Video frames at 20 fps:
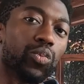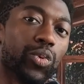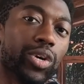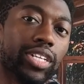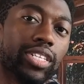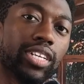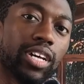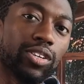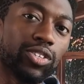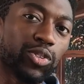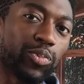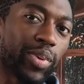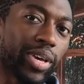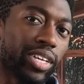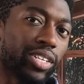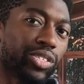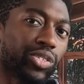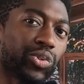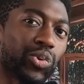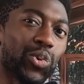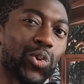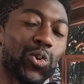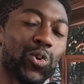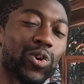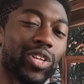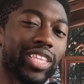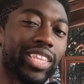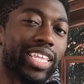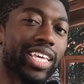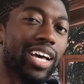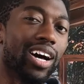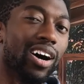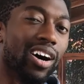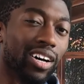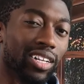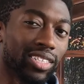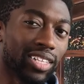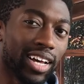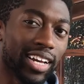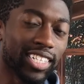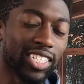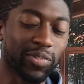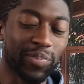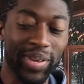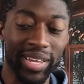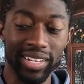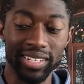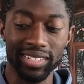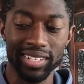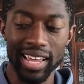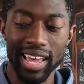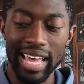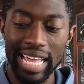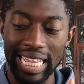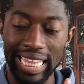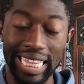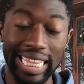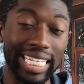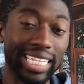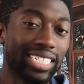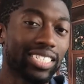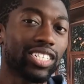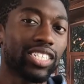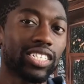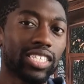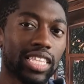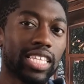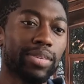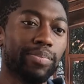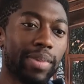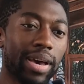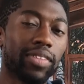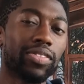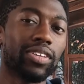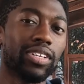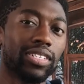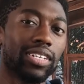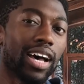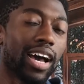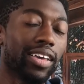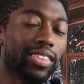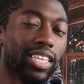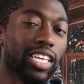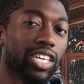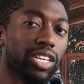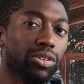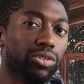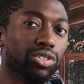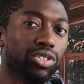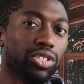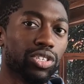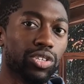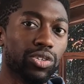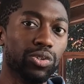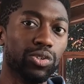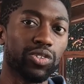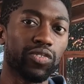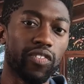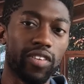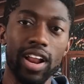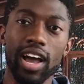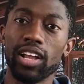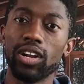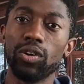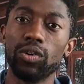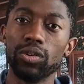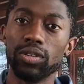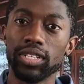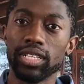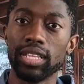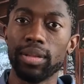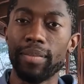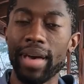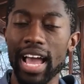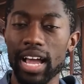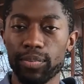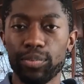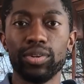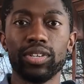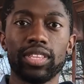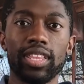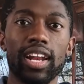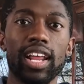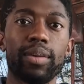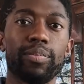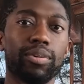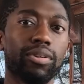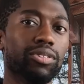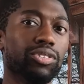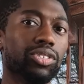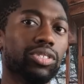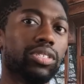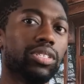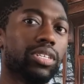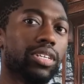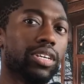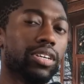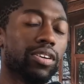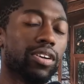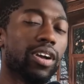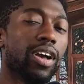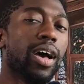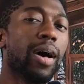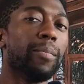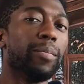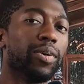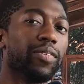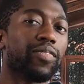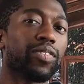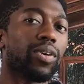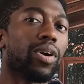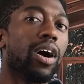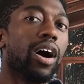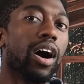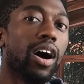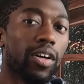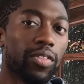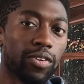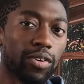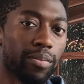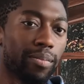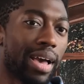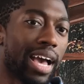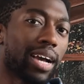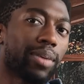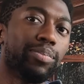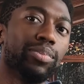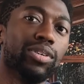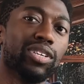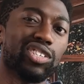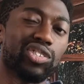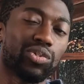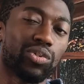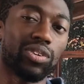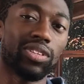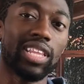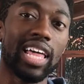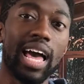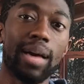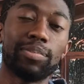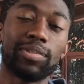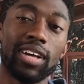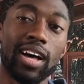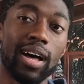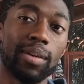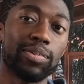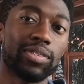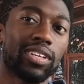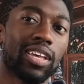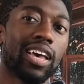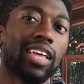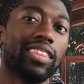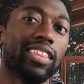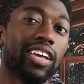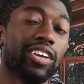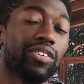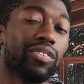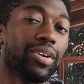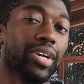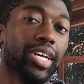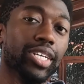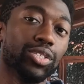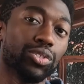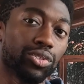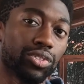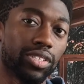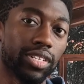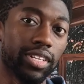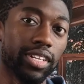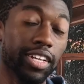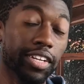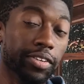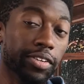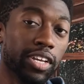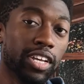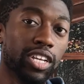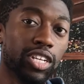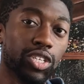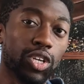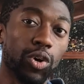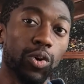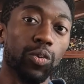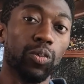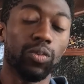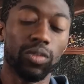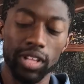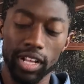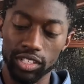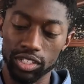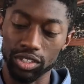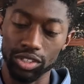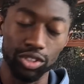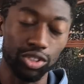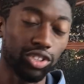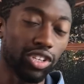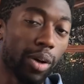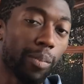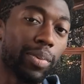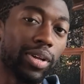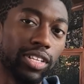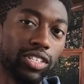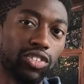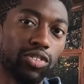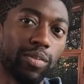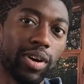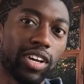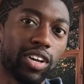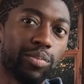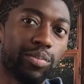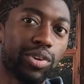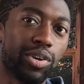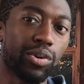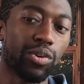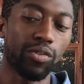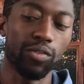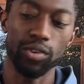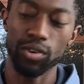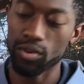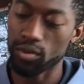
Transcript: retail space or the online space, this is the methods I think you should use for not only the MacBook that I purchased here, but for other MacBooks or laptops that you're interested in. So let's jump into my computer real